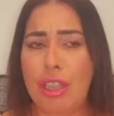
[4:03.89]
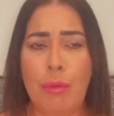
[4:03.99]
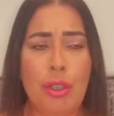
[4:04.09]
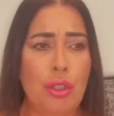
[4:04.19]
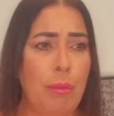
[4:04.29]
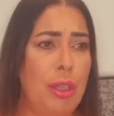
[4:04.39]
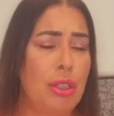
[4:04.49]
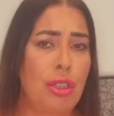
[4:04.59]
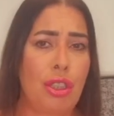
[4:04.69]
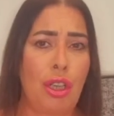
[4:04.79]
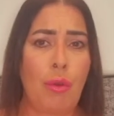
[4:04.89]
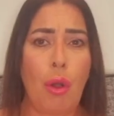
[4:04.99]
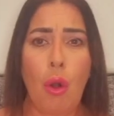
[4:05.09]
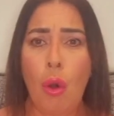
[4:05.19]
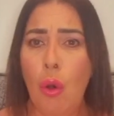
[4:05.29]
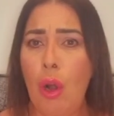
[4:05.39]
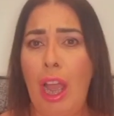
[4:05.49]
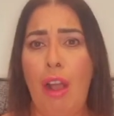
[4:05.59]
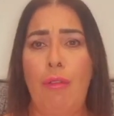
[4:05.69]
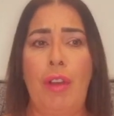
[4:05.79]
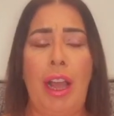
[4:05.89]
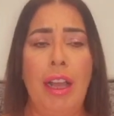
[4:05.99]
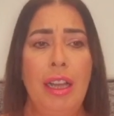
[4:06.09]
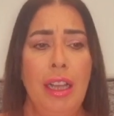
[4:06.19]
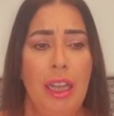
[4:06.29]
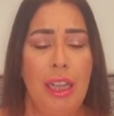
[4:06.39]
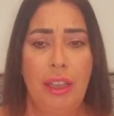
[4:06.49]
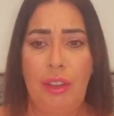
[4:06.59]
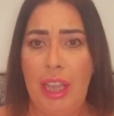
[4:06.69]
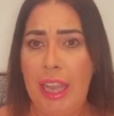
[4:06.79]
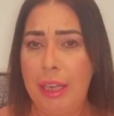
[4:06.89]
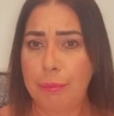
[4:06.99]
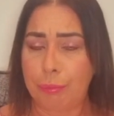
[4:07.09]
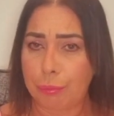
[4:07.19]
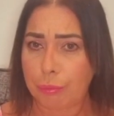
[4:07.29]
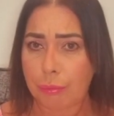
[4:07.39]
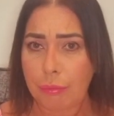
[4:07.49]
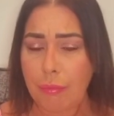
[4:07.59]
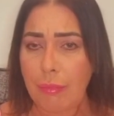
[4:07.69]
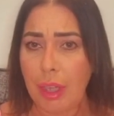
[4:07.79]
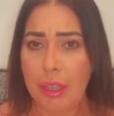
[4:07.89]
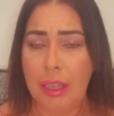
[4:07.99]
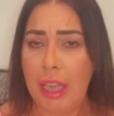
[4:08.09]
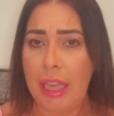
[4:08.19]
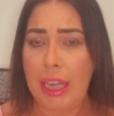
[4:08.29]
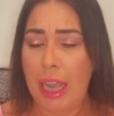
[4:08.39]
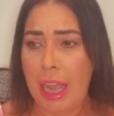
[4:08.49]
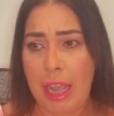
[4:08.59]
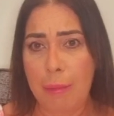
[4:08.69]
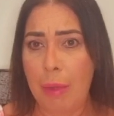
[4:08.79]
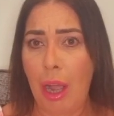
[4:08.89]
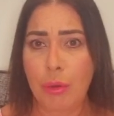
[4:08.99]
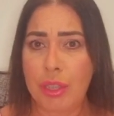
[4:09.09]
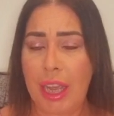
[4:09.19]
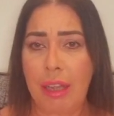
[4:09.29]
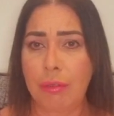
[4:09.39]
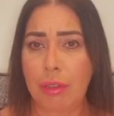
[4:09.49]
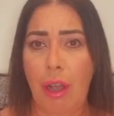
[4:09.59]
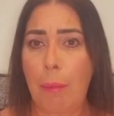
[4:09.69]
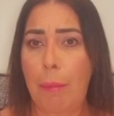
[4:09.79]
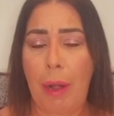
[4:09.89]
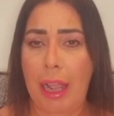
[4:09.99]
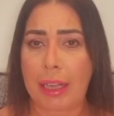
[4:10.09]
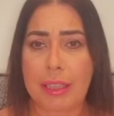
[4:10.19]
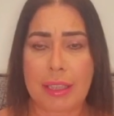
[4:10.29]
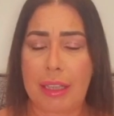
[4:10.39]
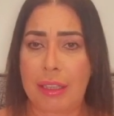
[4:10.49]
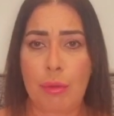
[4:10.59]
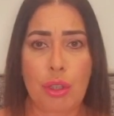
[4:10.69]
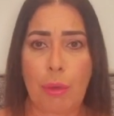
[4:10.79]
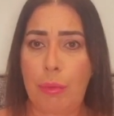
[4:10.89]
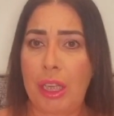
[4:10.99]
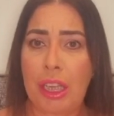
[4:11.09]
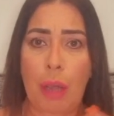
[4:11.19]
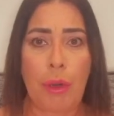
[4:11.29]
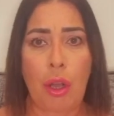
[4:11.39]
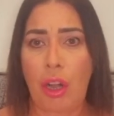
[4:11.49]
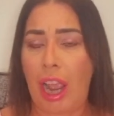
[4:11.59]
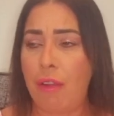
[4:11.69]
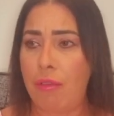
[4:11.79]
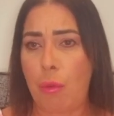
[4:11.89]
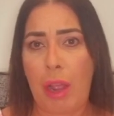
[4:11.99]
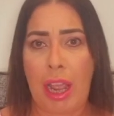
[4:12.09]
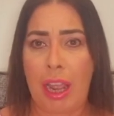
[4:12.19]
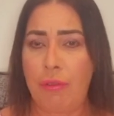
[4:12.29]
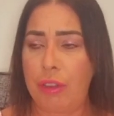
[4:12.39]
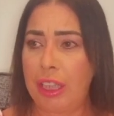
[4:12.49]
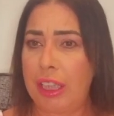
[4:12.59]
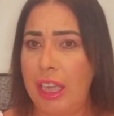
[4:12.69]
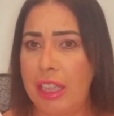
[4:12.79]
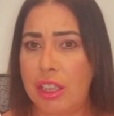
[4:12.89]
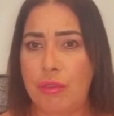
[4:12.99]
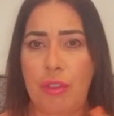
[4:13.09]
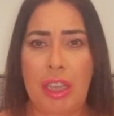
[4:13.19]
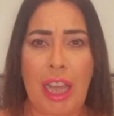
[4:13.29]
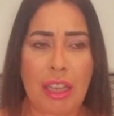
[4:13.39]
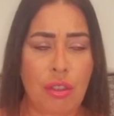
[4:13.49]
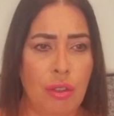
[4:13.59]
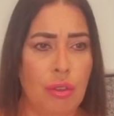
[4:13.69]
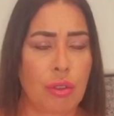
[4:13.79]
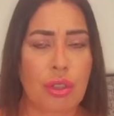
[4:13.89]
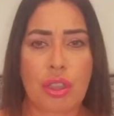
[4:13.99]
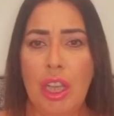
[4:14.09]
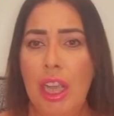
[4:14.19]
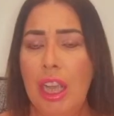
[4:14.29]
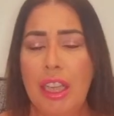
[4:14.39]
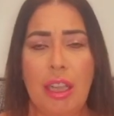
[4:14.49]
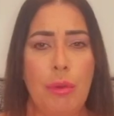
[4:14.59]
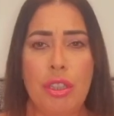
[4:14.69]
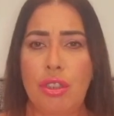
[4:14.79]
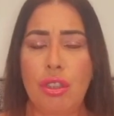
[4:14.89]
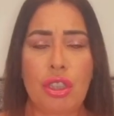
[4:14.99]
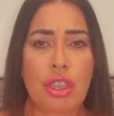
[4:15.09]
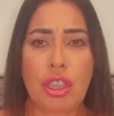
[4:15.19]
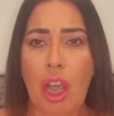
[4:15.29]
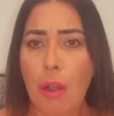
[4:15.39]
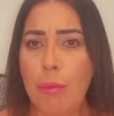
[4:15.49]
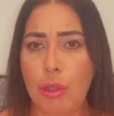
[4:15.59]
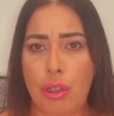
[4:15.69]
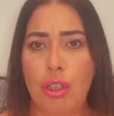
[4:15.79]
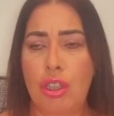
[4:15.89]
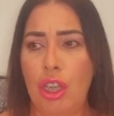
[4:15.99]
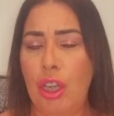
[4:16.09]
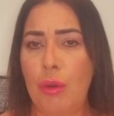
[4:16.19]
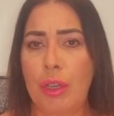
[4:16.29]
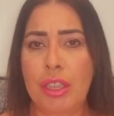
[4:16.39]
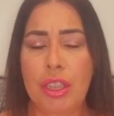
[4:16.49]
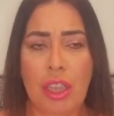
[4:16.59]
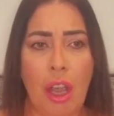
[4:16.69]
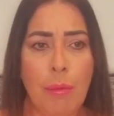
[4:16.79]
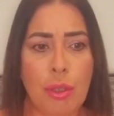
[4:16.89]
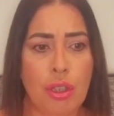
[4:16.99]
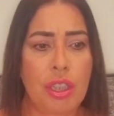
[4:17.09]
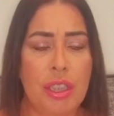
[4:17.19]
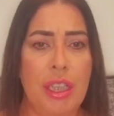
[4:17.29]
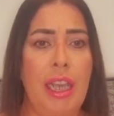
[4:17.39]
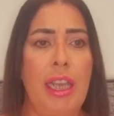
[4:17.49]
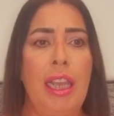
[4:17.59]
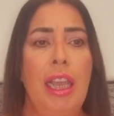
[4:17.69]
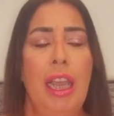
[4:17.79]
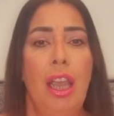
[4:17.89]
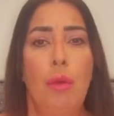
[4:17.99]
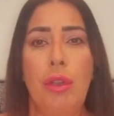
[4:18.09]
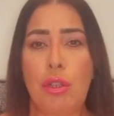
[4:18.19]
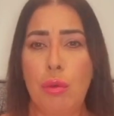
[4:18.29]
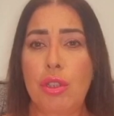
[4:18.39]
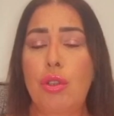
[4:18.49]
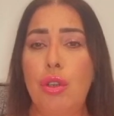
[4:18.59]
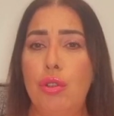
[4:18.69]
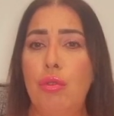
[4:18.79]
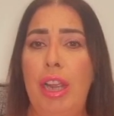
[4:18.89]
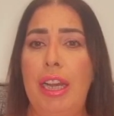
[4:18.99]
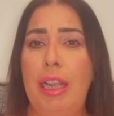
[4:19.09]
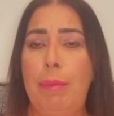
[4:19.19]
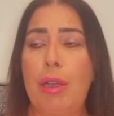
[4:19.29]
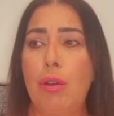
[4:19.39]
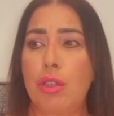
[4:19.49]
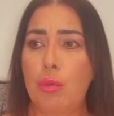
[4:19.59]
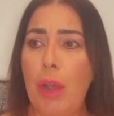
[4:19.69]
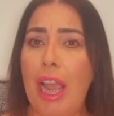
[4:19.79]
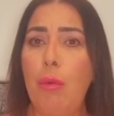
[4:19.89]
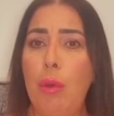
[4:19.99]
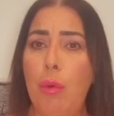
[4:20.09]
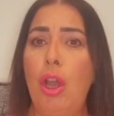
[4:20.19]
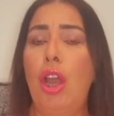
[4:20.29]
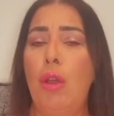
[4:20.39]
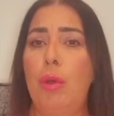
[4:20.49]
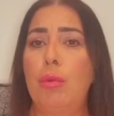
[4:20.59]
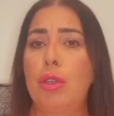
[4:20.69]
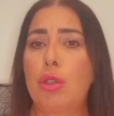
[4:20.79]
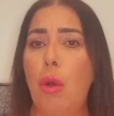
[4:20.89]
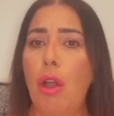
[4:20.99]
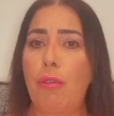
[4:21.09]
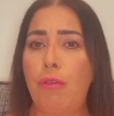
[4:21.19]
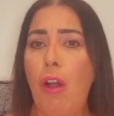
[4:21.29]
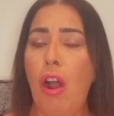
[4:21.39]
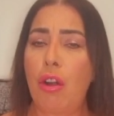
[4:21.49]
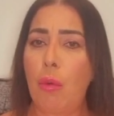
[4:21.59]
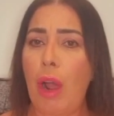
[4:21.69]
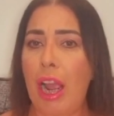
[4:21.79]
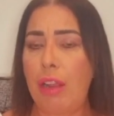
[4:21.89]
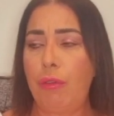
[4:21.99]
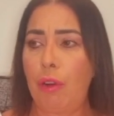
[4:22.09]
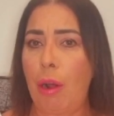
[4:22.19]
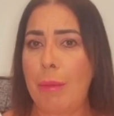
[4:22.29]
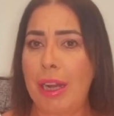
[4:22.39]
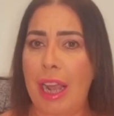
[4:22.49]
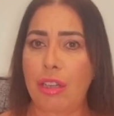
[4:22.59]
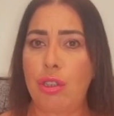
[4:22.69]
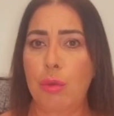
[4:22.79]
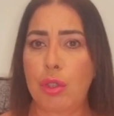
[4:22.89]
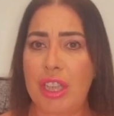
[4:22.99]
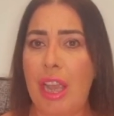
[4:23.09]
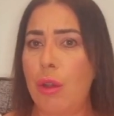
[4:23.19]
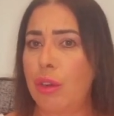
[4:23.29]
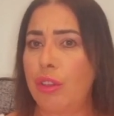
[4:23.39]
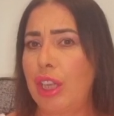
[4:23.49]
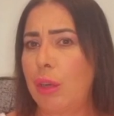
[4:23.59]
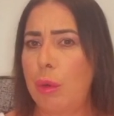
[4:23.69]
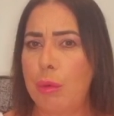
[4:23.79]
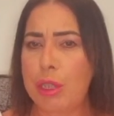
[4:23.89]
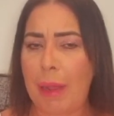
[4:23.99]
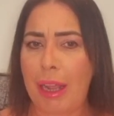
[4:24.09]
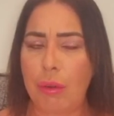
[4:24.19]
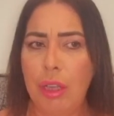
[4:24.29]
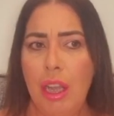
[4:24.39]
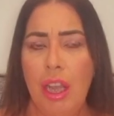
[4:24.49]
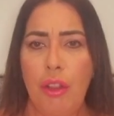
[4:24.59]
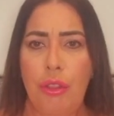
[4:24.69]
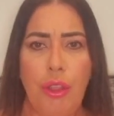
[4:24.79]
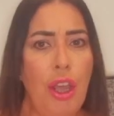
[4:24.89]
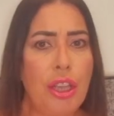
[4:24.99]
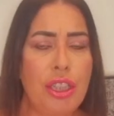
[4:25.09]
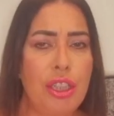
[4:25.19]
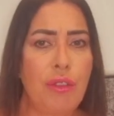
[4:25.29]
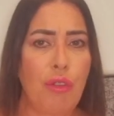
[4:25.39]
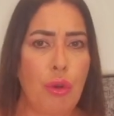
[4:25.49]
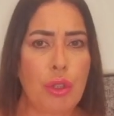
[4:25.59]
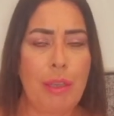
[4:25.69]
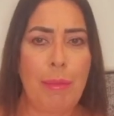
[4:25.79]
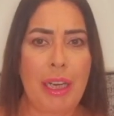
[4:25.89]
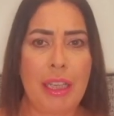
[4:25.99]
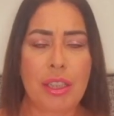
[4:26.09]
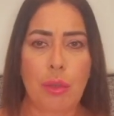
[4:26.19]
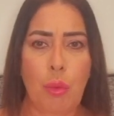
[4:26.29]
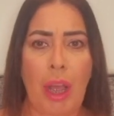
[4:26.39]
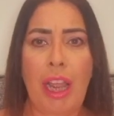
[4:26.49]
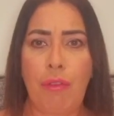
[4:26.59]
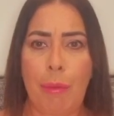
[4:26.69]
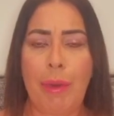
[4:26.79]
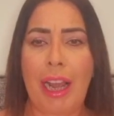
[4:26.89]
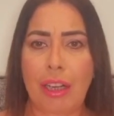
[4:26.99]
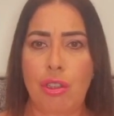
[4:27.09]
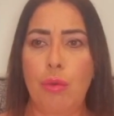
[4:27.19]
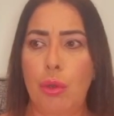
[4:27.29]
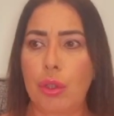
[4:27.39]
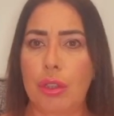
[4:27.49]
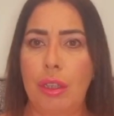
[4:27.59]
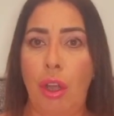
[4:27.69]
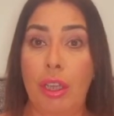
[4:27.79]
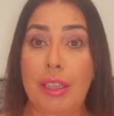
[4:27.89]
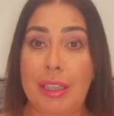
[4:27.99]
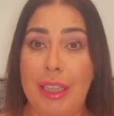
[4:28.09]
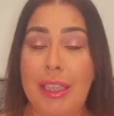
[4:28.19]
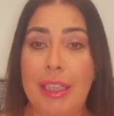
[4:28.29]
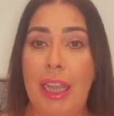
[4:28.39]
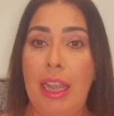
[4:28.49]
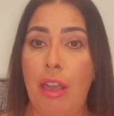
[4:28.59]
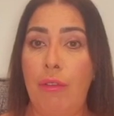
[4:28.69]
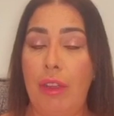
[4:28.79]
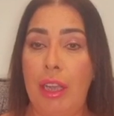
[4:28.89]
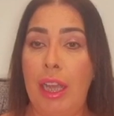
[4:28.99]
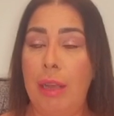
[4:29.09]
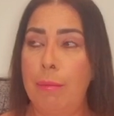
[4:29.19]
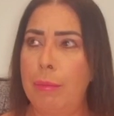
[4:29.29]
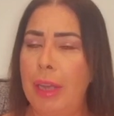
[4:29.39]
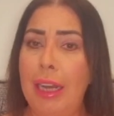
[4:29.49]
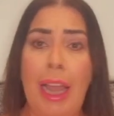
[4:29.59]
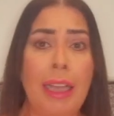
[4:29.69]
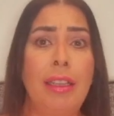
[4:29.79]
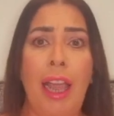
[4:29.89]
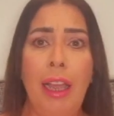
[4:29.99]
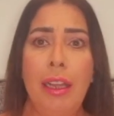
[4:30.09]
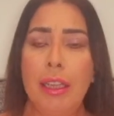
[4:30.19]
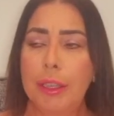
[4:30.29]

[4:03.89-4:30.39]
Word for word: There was something to do all over the the um, hotel complex. There was something going on everywhere, for the kids, for the adults. There was just so much to do and so much to see, which was good really, because where we were, we was quite far away from an actual town. I think we was about thirty to forty minutes away from an actual, like, city of um, Alanya.